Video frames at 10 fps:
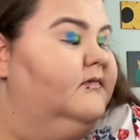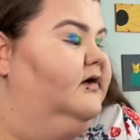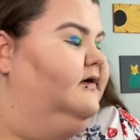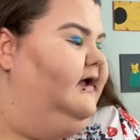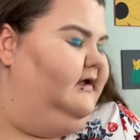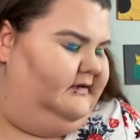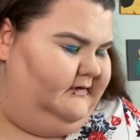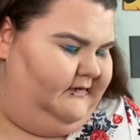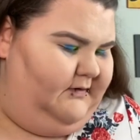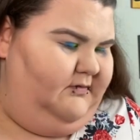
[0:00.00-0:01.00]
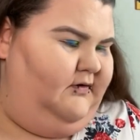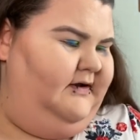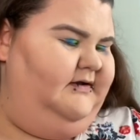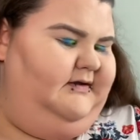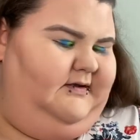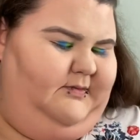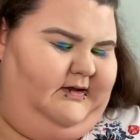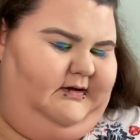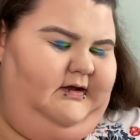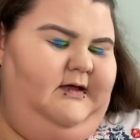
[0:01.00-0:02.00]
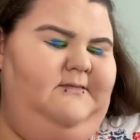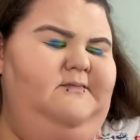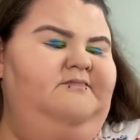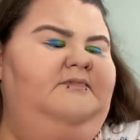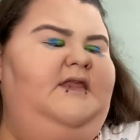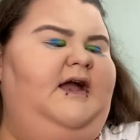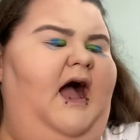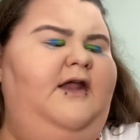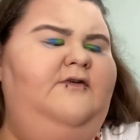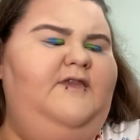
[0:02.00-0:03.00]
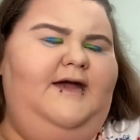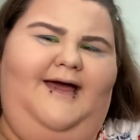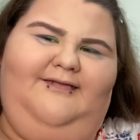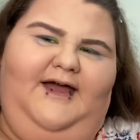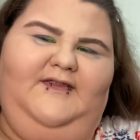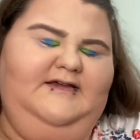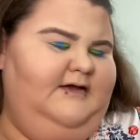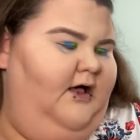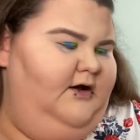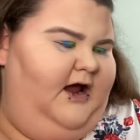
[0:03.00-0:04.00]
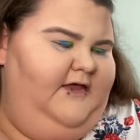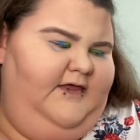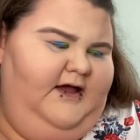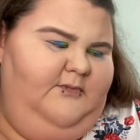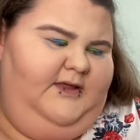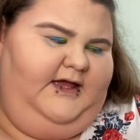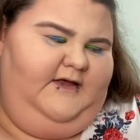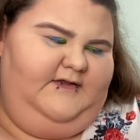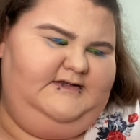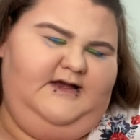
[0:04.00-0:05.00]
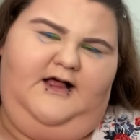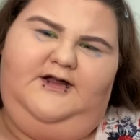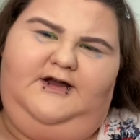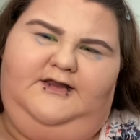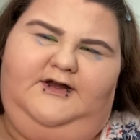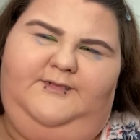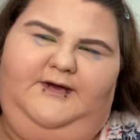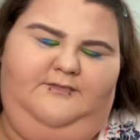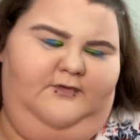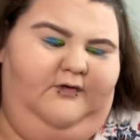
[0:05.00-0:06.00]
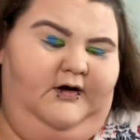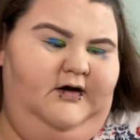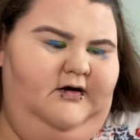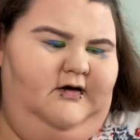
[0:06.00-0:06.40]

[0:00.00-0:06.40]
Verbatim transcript: Okay, so then we're going to dip in. Like, I don't think I like this color. I think I'm liking this color a little bit more.